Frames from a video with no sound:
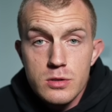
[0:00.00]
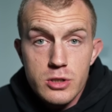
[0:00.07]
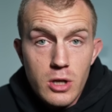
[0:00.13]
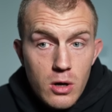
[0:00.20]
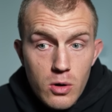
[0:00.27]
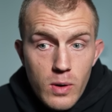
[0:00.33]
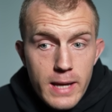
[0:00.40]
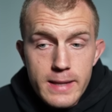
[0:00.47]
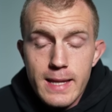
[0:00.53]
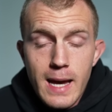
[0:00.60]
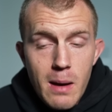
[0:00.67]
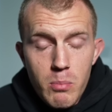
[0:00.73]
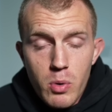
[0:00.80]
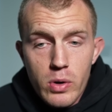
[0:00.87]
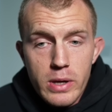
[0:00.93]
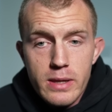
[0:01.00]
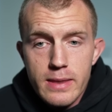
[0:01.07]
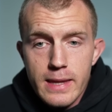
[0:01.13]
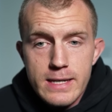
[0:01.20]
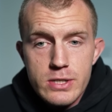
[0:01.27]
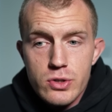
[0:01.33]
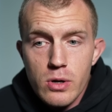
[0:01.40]
So at that point,
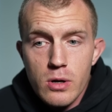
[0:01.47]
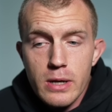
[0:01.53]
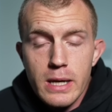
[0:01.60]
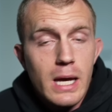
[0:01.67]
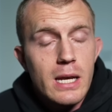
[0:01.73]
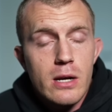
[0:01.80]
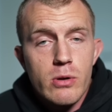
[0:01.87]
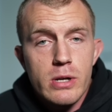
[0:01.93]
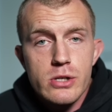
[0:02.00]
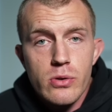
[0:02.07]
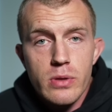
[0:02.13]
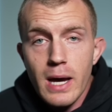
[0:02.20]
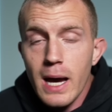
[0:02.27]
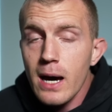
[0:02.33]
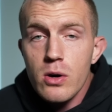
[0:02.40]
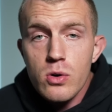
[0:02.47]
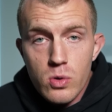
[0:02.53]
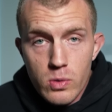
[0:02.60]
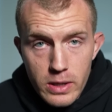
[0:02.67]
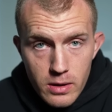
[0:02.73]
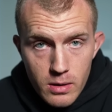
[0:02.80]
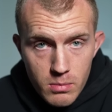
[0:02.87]
they start catering to the
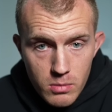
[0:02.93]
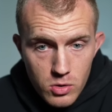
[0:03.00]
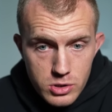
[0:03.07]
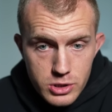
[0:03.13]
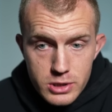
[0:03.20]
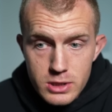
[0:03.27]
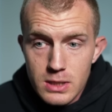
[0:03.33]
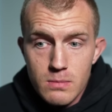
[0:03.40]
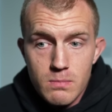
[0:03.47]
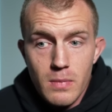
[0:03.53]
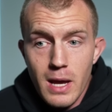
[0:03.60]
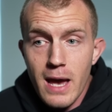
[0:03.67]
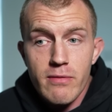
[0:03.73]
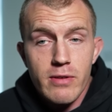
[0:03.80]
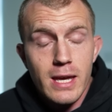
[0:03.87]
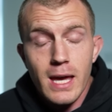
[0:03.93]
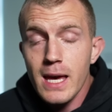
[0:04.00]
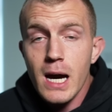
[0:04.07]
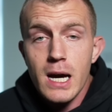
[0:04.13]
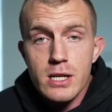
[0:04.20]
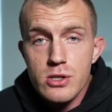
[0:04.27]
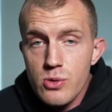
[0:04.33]
algorithm or just having
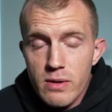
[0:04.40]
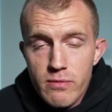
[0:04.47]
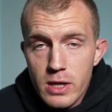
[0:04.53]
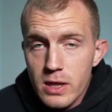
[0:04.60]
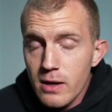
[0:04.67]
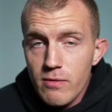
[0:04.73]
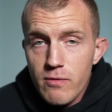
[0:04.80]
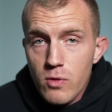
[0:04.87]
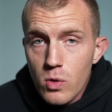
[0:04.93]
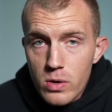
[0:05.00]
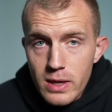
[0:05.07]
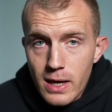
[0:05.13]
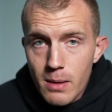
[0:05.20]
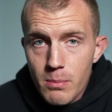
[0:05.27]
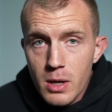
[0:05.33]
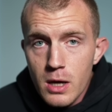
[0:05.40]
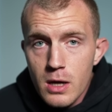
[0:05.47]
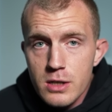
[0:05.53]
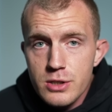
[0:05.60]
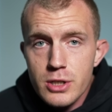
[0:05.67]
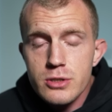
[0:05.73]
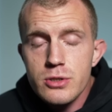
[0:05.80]
AI do everything for them
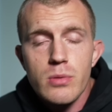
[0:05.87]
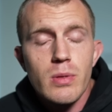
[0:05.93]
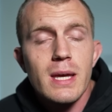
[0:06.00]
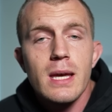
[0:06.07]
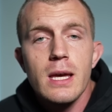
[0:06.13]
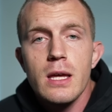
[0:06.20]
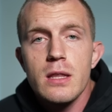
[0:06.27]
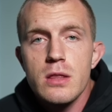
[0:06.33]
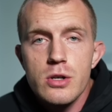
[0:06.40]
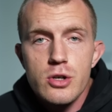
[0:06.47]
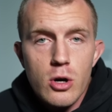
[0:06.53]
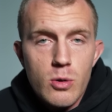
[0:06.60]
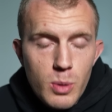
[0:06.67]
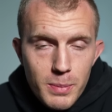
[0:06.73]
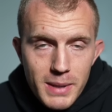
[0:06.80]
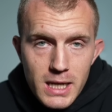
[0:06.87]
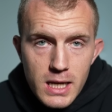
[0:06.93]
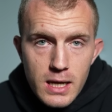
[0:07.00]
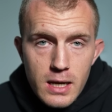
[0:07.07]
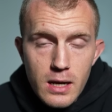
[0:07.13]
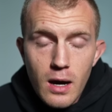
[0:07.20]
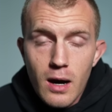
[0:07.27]
just so they can get the dopamine
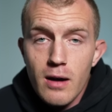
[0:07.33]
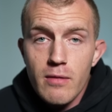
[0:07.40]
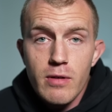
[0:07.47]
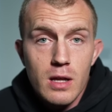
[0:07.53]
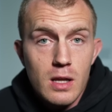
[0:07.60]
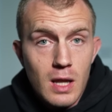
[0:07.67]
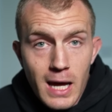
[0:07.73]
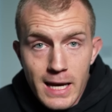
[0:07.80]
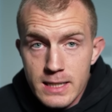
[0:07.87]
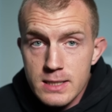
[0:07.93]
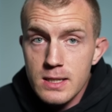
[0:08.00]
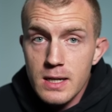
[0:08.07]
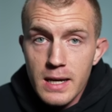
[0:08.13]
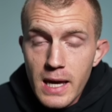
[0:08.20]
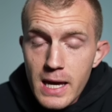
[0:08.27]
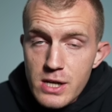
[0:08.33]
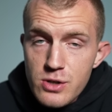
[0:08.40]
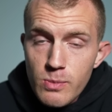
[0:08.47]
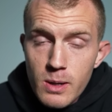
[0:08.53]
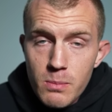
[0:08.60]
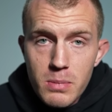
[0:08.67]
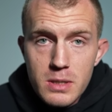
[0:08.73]
hit of likes and
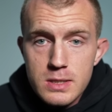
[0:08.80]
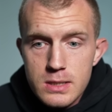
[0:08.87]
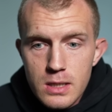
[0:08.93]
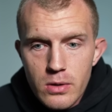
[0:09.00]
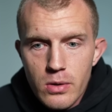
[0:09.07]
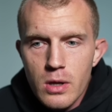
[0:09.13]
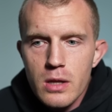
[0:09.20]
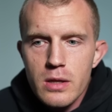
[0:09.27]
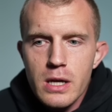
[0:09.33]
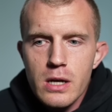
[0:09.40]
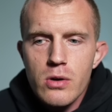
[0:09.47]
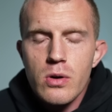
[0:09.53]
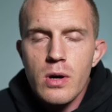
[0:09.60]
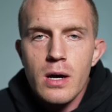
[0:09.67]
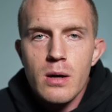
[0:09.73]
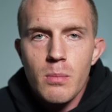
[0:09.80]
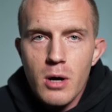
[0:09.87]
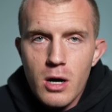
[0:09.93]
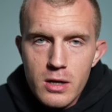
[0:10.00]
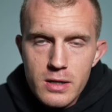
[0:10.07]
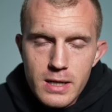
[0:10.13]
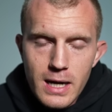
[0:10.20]
engagement, but still they don't know how to
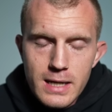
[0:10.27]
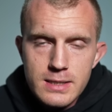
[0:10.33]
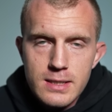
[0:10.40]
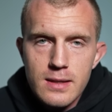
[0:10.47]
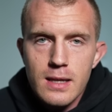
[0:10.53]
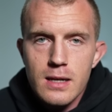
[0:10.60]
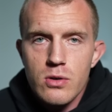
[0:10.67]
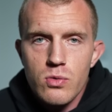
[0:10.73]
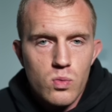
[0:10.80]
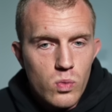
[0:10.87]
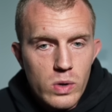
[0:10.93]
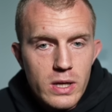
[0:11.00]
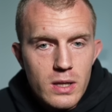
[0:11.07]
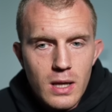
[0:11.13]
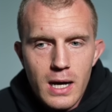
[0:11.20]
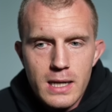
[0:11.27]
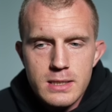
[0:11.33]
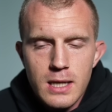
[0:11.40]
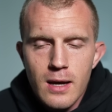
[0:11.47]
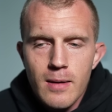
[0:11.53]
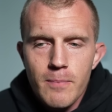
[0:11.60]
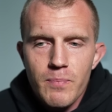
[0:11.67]
monetize, and they don't
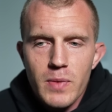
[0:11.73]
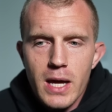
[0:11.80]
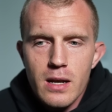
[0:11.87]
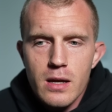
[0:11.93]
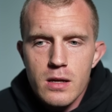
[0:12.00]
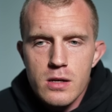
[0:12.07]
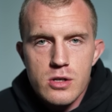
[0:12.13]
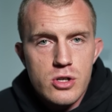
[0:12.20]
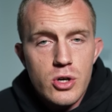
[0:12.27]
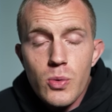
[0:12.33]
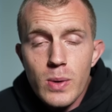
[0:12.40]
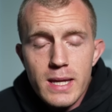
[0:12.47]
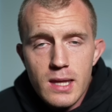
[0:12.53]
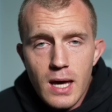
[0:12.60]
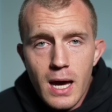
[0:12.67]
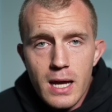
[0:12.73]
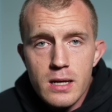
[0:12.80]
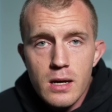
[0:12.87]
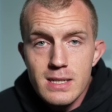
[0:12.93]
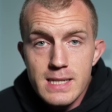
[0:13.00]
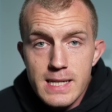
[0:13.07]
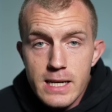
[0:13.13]
realize that doing that
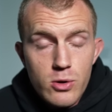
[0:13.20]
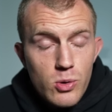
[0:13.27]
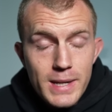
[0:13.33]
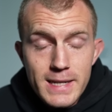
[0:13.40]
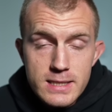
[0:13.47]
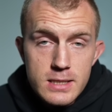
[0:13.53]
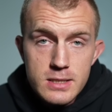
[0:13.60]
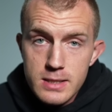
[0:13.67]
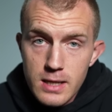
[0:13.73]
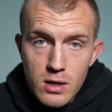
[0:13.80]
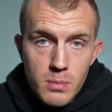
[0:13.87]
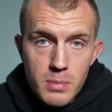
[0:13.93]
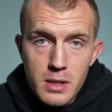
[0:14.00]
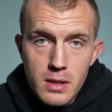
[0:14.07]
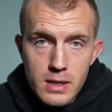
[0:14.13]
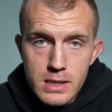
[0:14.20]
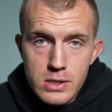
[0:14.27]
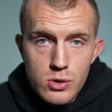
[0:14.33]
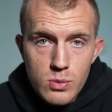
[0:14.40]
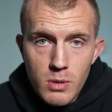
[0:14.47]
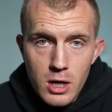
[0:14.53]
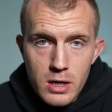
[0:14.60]
decreases their ability
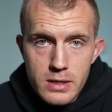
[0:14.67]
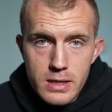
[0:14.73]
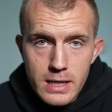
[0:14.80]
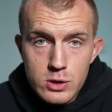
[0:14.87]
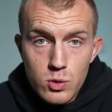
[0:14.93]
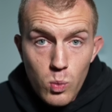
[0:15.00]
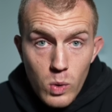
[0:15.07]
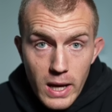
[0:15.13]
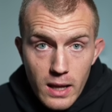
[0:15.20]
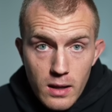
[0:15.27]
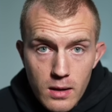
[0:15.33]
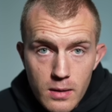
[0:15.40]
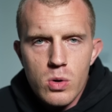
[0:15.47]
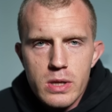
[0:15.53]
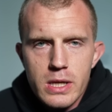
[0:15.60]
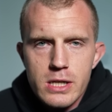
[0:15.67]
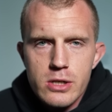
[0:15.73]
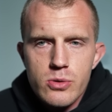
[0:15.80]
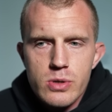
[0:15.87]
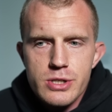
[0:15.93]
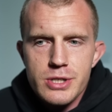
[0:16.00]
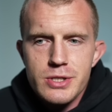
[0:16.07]
to monetize well. Or they
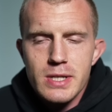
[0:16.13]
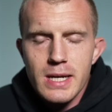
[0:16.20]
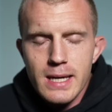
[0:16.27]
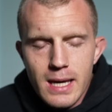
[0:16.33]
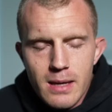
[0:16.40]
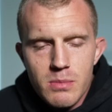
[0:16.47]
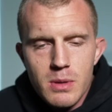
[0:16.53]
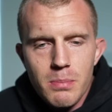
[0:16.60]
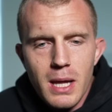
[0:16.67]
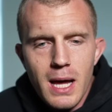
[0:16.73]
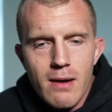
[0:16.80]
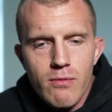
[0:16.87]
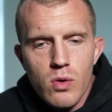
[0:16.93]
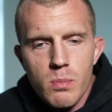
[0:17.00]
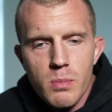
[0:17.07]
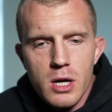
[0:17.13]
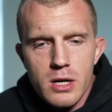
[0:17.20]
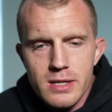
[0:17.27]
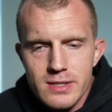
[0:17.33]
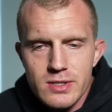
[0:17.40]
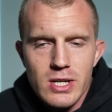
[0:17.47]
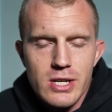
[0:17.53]
do it just to game the platform
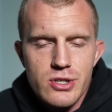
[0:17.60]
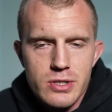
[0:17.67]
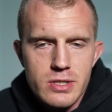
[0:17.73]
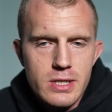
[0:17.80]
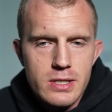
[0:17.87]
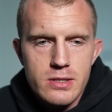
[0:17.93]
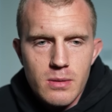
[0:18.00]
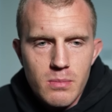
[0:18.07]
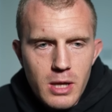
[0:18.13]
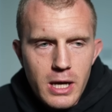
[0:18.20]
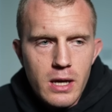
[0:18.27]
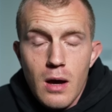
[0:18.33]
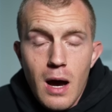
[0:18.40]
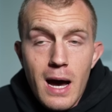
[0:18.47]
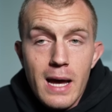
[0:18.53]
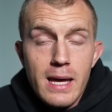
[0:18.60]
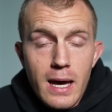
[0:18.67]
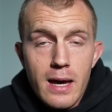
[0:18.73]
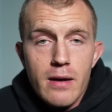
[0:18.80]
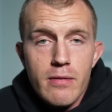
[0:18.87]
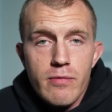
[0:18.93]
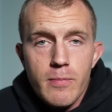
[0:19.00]
monetization system. Like, I
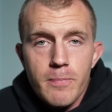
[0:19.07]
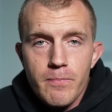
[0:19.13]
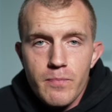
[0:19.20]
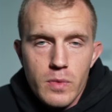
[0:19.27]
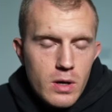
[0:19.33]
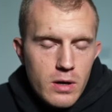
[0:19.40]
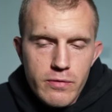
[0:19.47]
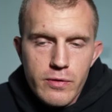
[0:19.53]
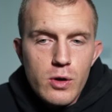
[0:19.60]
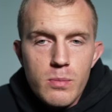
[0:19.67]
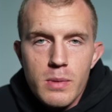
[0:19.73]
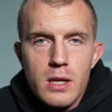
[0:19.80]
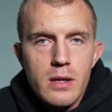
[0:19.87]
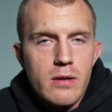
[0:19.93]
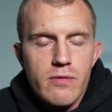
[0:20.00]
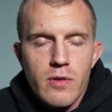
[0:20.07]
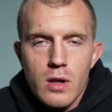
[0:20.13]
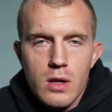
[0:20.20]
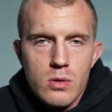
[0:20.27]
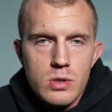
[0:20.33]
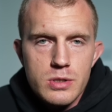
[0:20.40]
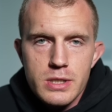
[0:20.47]
have a few million
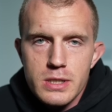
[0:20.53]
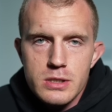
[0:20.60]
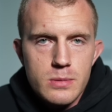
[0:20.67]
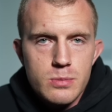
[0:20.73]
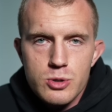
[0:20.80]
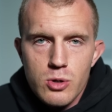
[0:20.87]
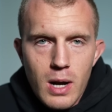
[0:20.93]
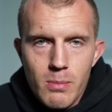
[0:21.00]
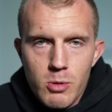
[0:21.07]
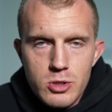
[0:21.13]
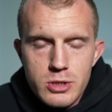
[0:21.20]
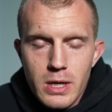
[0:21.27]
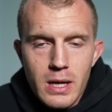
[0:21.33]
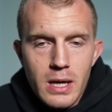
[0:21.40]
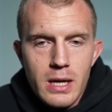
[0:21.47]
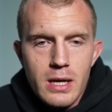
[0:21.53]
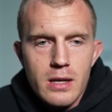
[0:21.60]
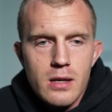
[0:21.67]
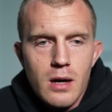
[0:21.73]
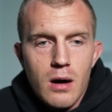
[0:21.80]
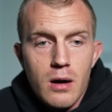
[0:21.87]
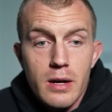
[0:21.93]
followers and subscribers,
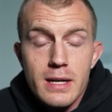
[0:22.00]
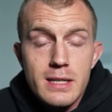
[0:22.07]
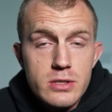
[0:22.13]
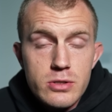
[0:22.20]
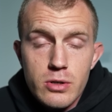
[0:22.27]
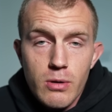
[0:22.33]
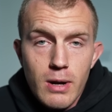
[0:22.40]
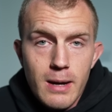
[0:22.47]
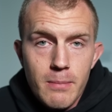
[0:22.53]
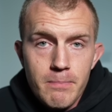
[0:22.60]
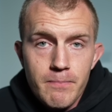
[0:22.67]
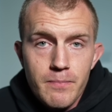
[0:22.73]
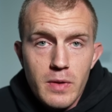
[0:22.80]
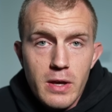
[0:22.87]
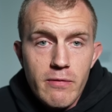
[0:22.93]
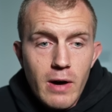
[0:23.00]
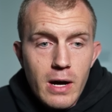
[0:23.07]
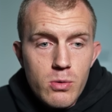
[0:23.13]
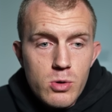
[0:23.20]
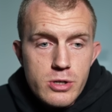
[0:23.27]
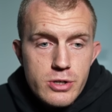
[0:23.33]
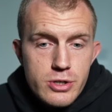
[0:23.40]
and on Instagram, if I
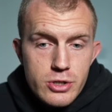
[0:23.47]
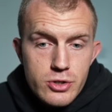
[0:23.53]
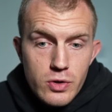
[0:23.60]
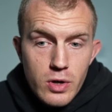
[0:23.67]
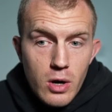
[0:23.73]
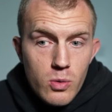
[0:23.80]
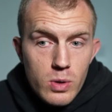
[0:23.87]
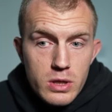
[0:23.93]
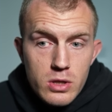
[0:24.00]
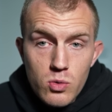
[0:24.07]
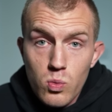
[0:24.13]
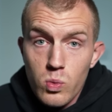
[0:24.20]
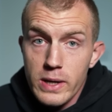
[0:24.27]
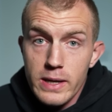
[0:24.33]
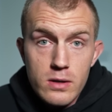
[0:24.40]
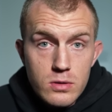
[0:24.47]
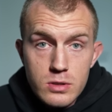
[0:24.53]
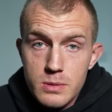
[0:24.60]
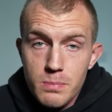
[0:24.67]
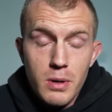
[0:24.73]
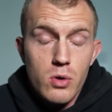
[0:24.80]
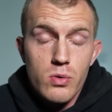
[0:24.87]
were to just go with the
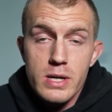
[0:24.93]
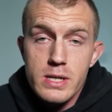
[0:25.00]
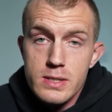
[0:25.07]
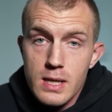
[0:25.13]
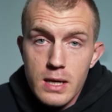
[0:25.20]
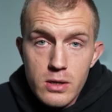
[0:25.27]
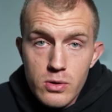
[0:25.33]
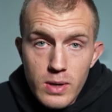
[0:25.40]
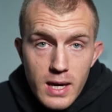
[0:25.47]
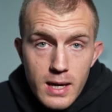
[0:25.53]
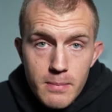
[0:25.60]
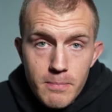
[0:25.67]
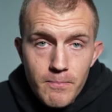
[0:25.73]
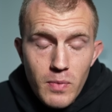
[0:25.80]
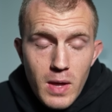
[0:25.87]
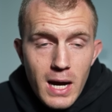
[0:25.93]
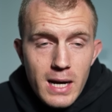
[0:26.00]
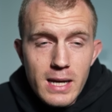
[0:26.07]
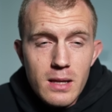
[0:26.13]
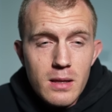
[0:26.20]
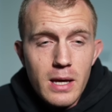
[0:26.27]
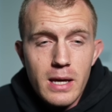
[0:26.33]
Reels bonus that you get, I'd
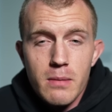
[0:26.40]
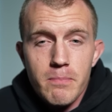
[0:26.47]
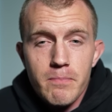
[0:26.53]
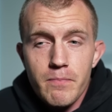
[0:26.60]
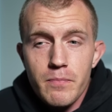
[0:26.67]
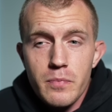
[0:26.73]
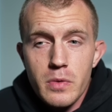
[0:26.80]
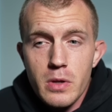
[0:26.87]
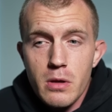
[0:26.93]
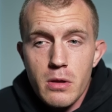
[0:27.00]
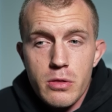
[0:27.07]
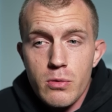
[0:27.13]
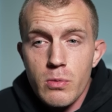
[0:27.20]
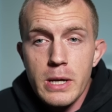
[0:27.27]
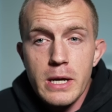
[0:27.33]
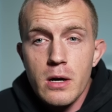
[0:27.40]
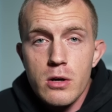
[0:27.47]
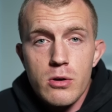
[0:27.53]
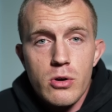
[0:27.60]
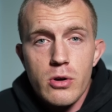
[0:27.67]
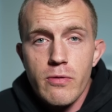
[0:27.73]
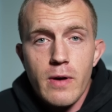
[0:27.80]
get like
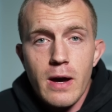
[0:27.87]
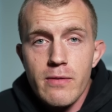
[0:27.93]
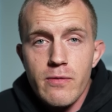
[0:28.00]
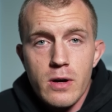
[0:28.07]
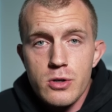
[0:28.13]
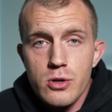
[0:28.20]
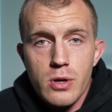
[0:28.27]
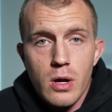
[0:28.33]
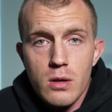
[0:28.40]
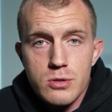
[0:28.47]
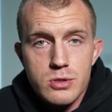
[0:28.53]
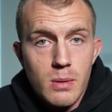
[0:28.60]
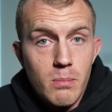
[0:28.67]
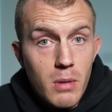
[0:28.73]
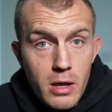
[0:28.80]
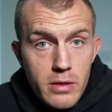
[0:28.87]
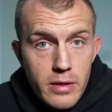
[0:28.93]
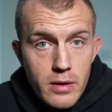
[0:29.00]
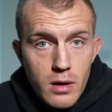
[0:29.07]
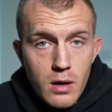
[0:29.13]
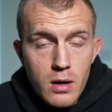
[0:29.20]
$300 to $500 a month.